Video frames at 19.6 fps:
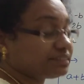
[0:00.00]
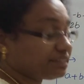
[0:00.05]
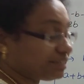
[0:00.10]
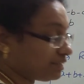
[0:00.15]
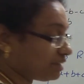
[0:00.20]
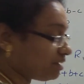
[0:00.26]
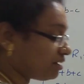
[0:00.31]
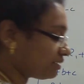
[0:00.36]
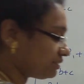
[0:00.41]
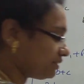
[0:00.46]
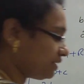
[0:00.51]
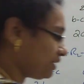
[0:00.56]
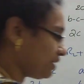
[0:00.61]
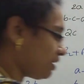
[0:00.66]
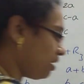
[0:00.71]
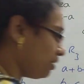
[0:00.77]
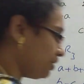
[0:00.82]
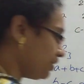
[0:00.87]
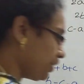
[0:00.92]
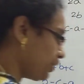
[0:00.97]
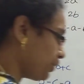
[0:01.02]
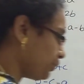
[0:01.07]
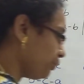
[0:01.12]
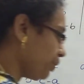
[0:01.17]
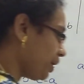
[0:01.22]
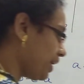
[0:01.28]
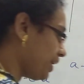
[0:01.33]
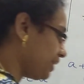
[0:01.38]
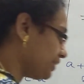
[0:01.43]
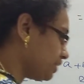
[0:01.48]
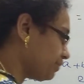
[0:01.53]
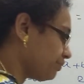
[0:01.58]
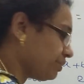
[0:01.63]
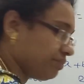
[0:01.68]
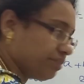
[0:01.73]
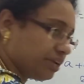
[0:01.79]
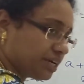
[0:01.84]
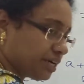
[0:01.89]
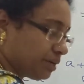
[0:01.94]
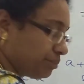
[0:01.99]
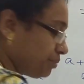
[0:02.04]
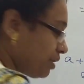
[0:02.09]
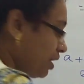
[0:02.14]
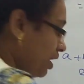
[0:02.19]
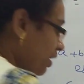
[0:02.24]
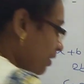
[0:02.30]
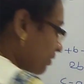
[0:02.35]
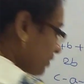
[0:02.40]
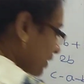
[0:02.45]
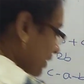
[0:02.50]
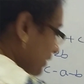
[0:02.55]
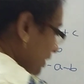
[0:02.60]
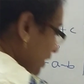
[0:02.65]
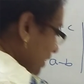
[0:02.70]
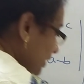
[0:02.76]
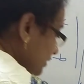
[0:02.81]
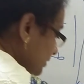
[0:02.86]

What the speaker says: 3 are there. Already 2, another one will come, right.